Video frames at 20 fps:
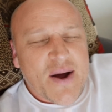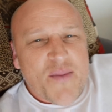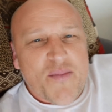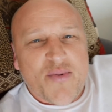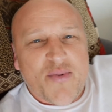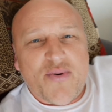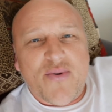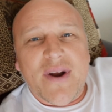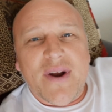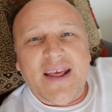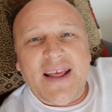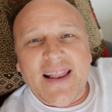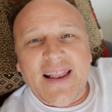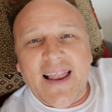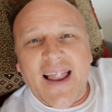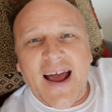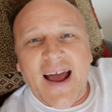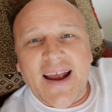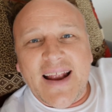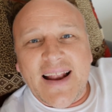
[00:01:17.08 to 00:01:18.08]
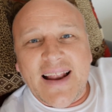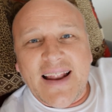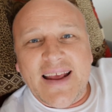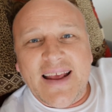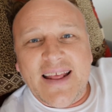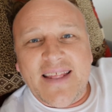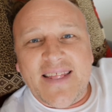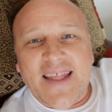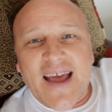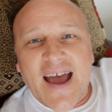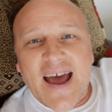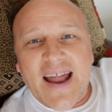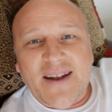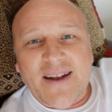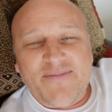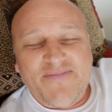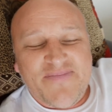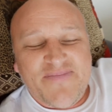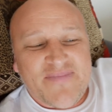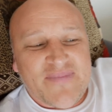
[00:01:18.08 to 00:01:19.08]
pretty likely
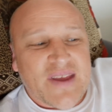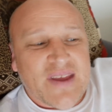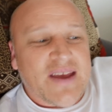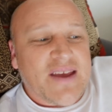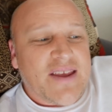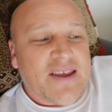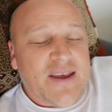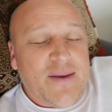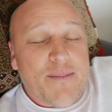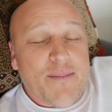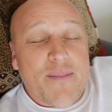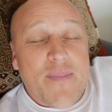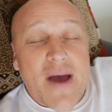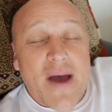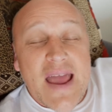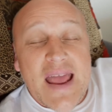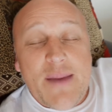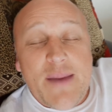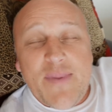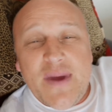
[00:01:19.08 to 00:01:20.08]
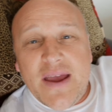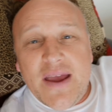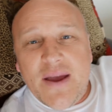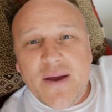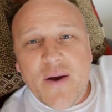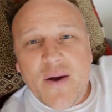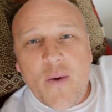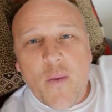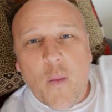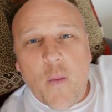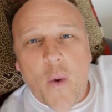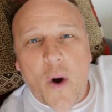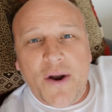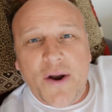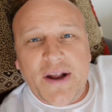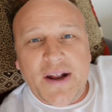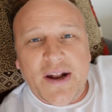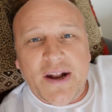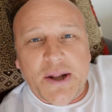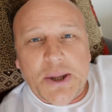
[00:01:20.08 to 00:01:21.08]
that you may be
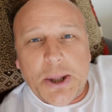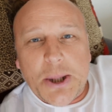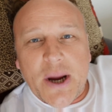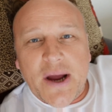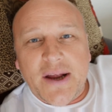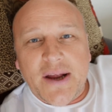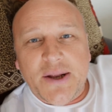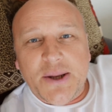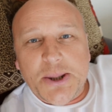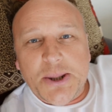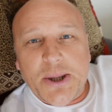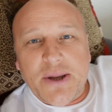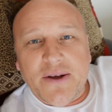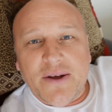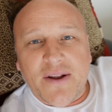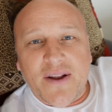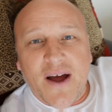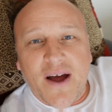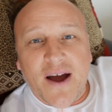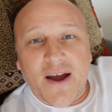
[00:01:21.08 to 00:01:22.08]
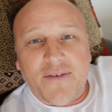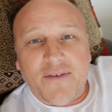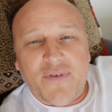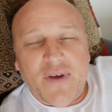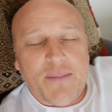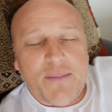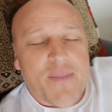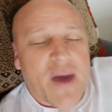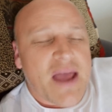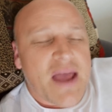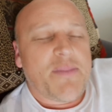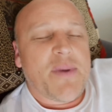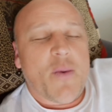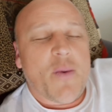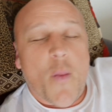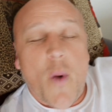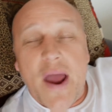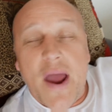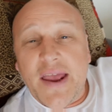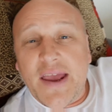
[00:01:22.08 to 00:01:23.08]
wanting a change in your life. You may be
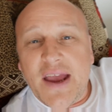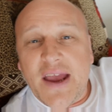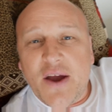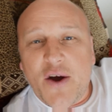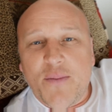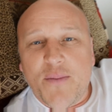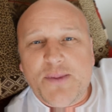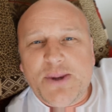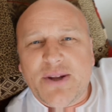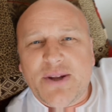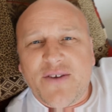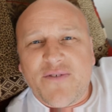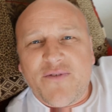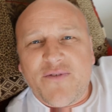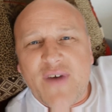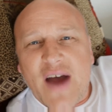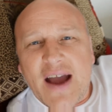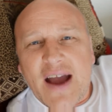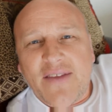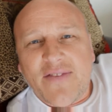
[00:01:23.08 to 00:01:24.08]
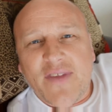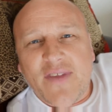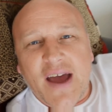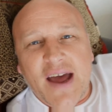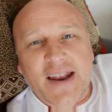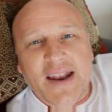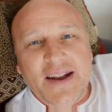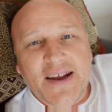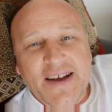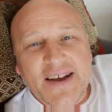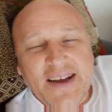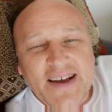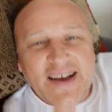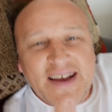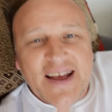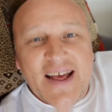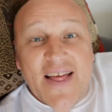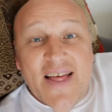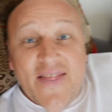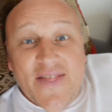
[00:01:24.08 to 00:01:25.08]
waking up to the fact that
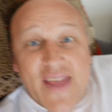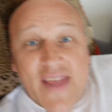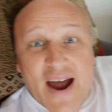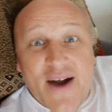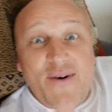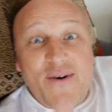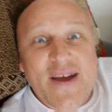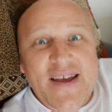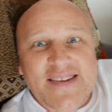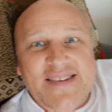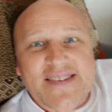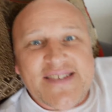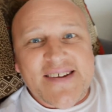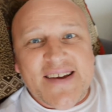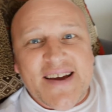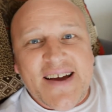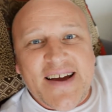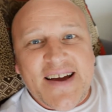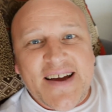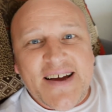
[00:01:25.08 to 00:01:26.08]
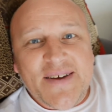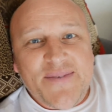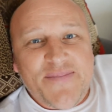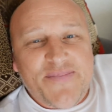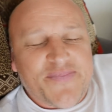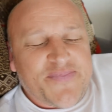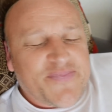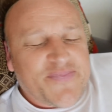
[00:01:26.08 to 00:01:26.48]
there is a